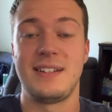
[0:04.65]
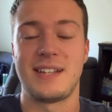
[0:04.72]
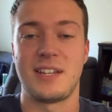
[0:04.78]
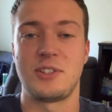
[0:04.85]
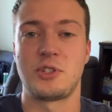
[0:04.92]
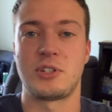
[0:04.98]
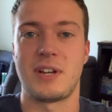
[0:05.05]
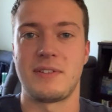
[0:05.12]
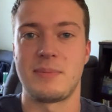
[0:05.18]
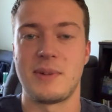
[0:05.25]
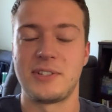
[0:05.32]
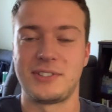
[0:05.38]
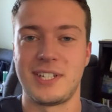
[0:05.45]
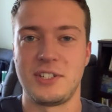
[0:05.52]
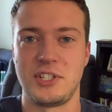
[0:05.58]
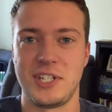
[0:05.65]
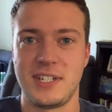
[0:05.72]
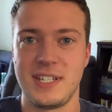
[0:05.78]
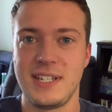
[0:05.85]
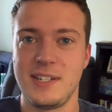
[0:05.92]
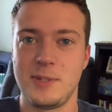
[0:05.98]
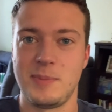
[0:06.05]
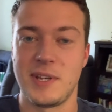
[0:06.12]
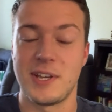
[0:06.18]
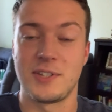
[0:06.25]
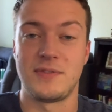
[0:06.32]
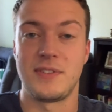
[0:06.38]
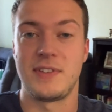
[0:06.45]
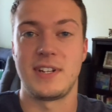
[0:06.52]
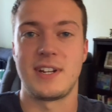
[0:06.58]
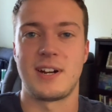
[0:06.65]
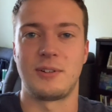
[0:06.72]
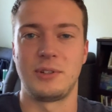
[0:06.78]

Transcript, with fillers: test driving Mustang GTs because Vivi and I are